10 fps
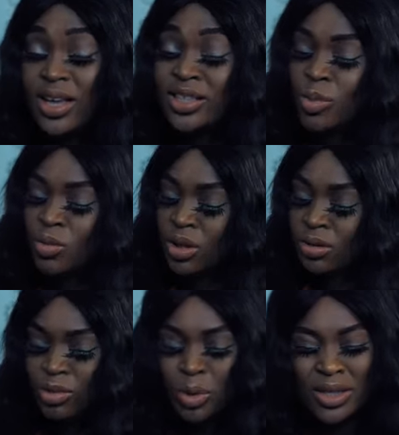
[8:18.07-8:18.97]
Yes,
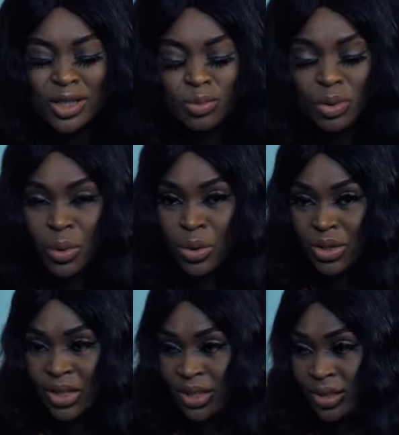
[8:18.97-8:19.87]
mommy. No need to be
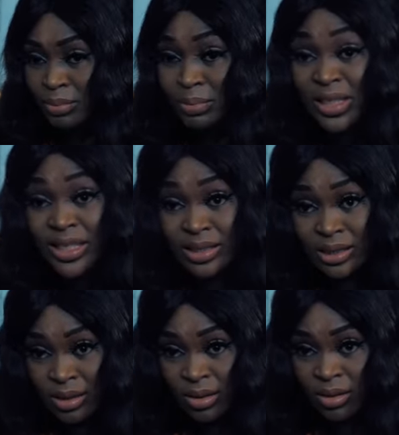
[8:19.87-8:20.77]
worried.
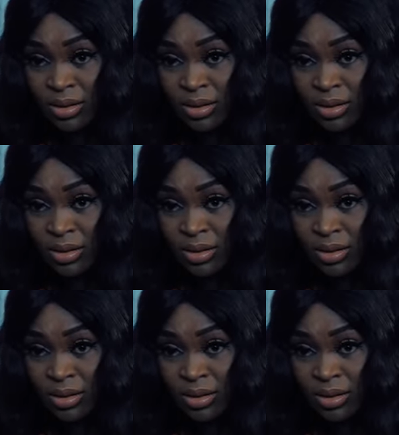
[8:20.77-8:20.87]
Please.